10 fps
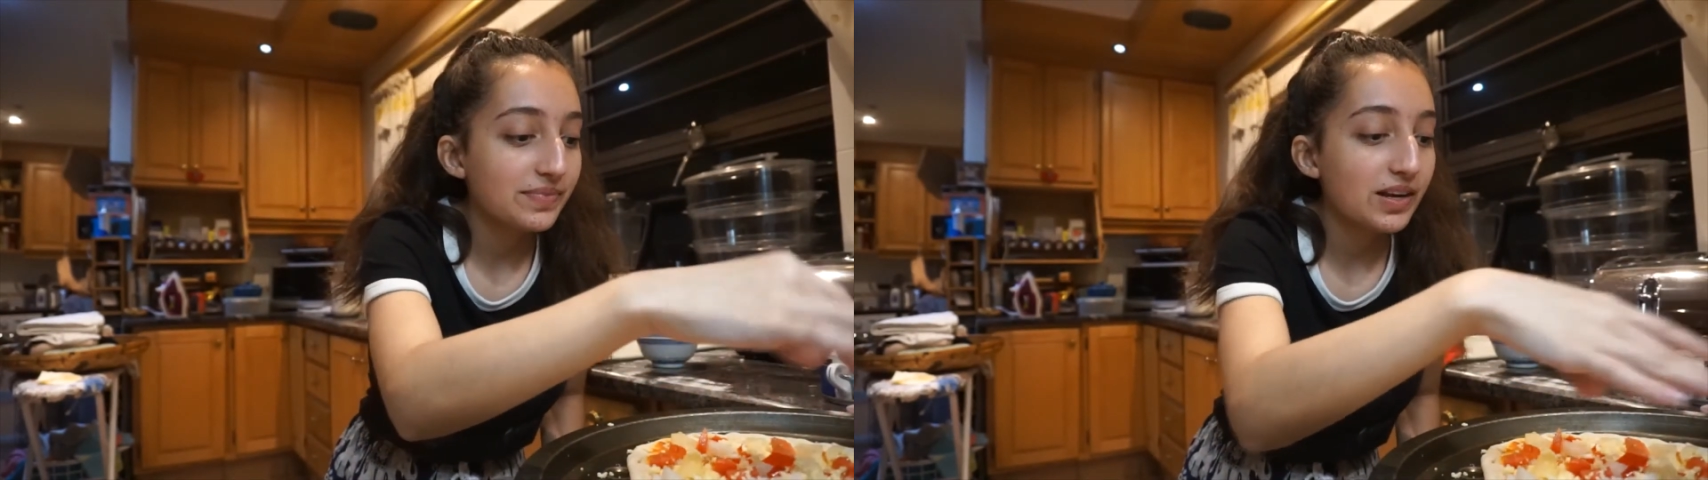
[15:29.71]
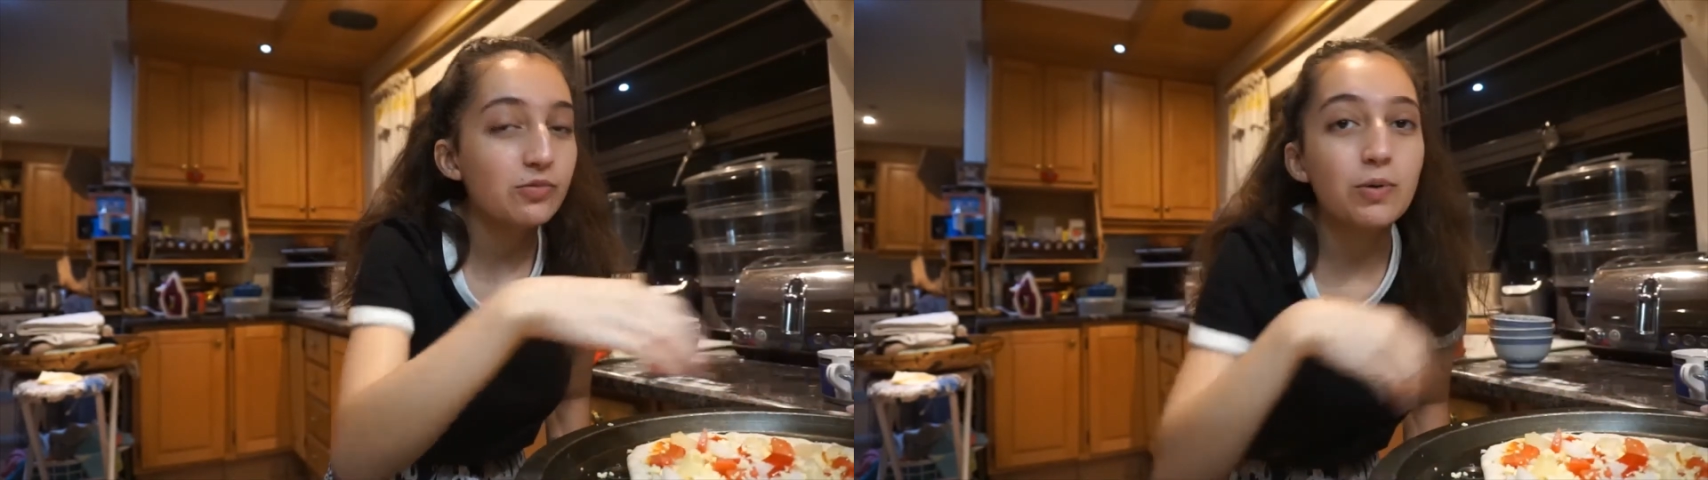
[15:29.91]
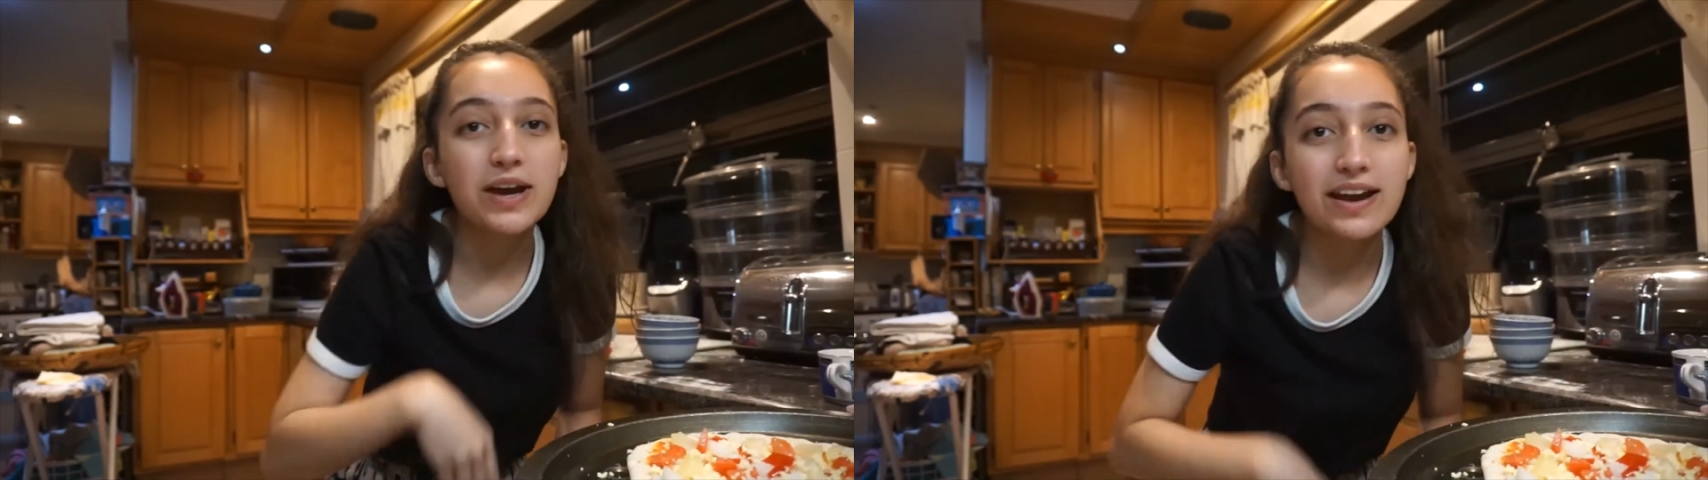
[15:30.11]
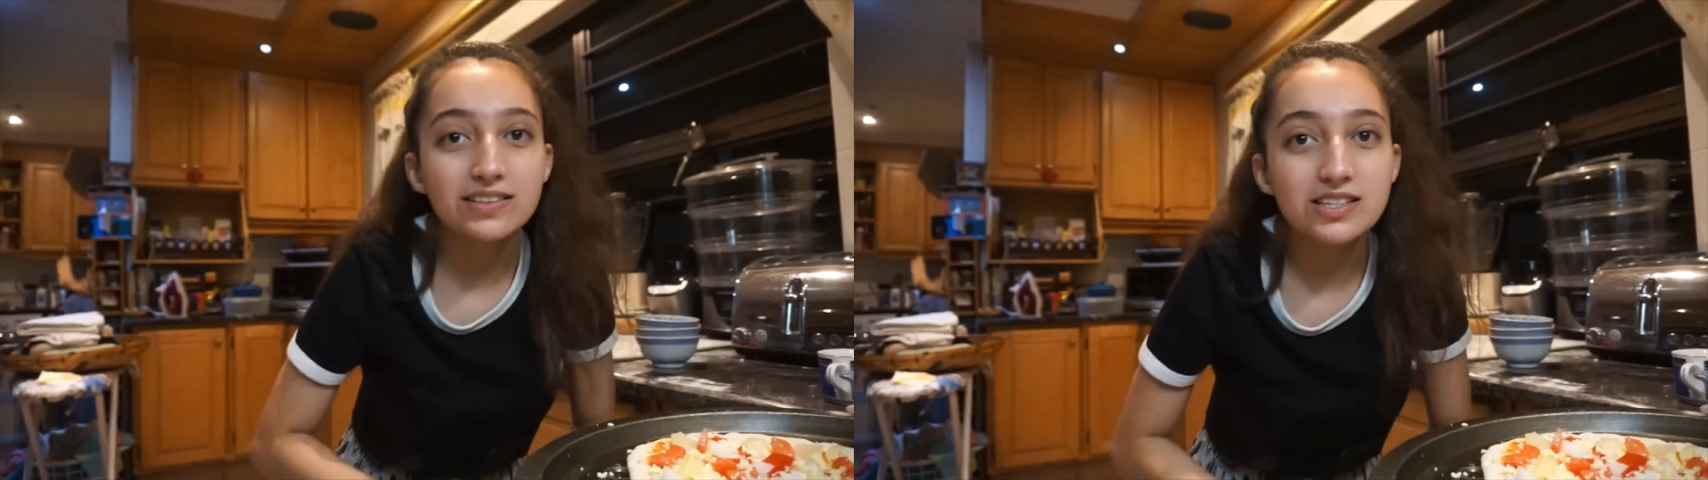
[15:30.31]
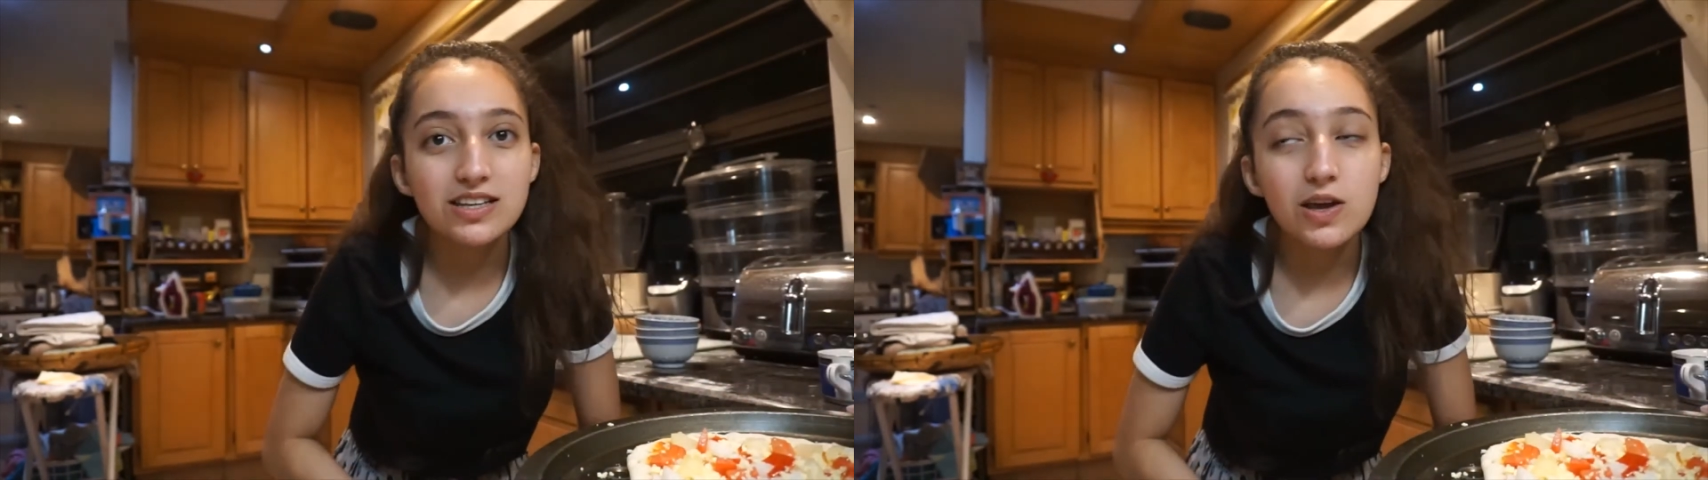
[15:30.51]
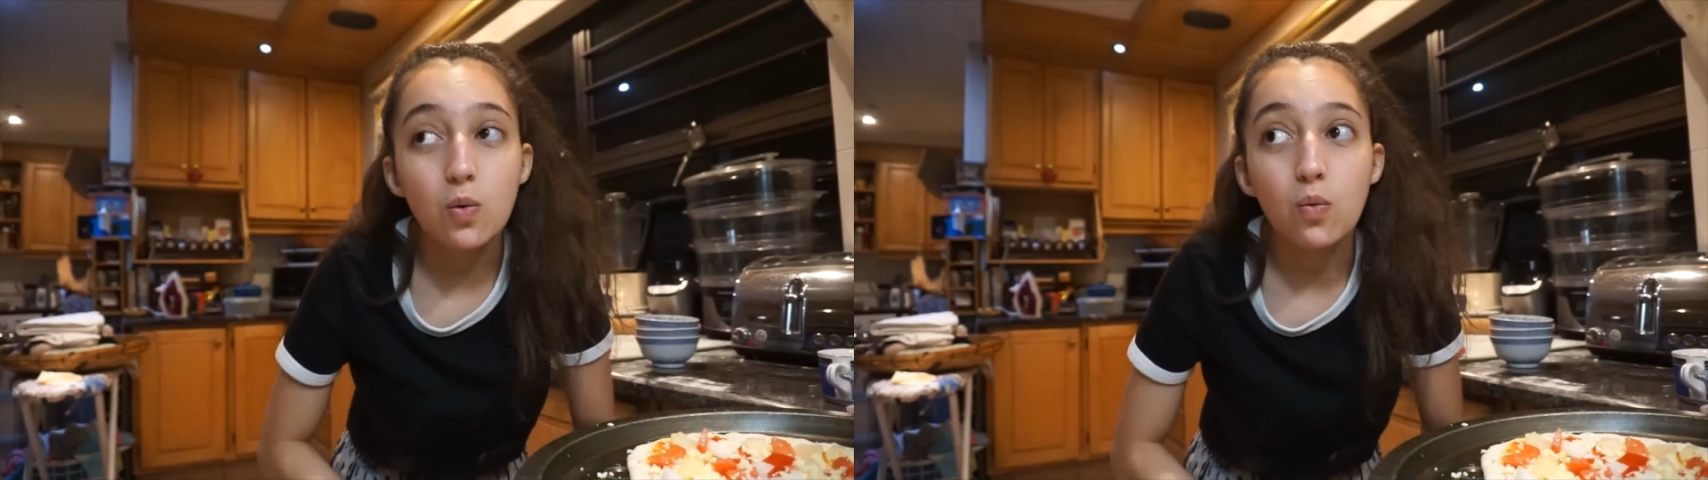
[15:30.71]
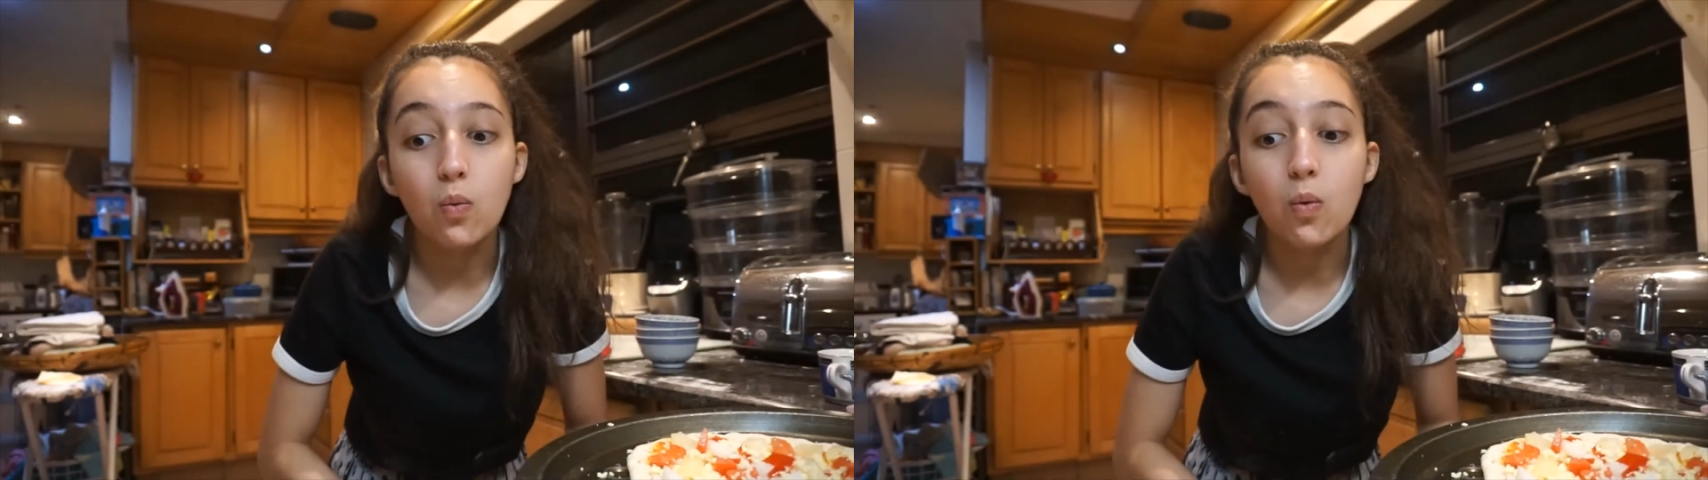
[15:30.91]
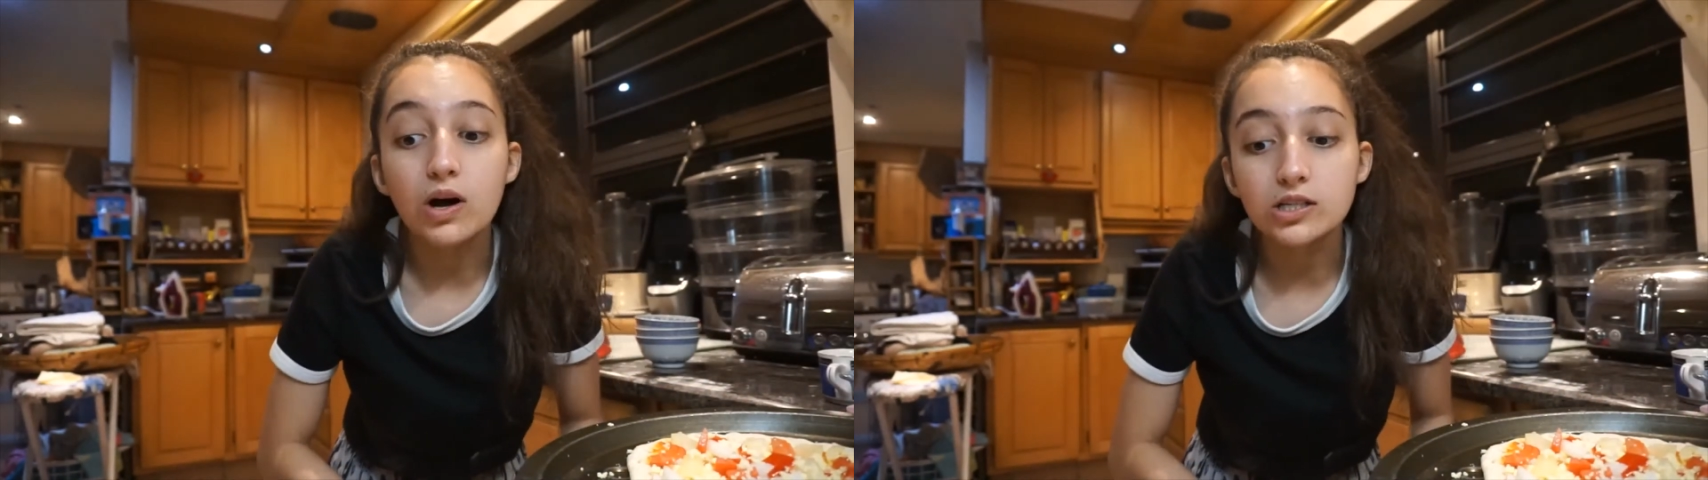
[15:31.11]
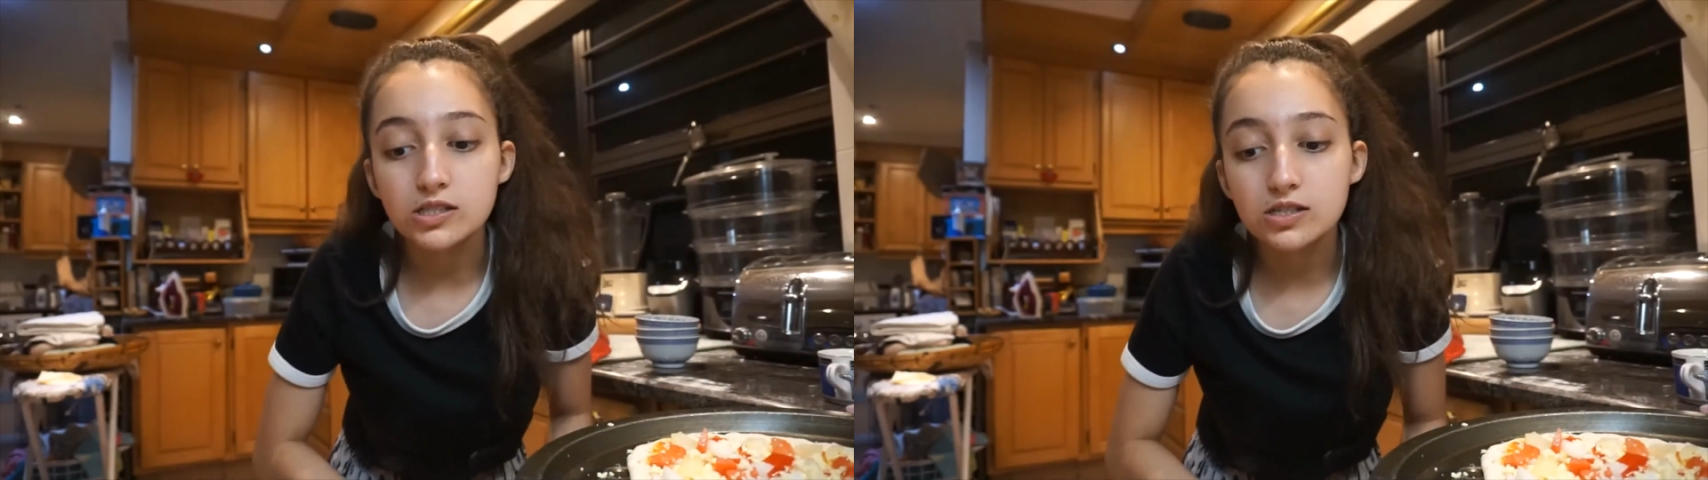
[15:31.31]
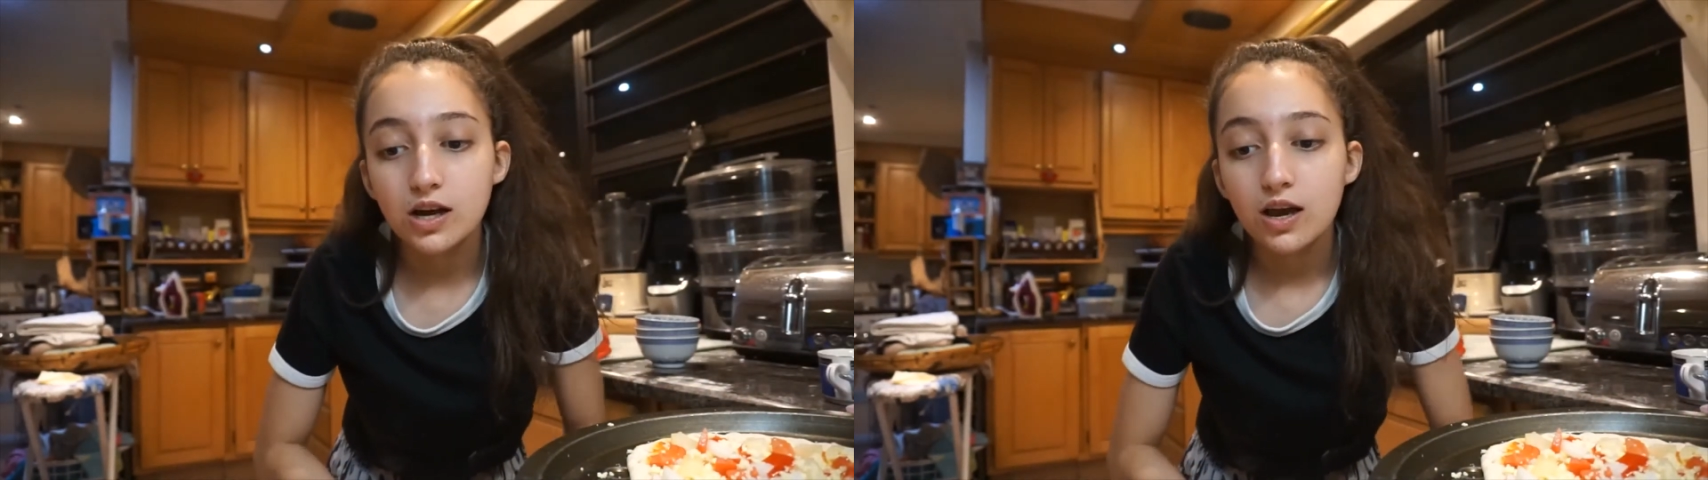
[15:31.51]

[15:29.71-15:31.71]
Well, we ate this late once.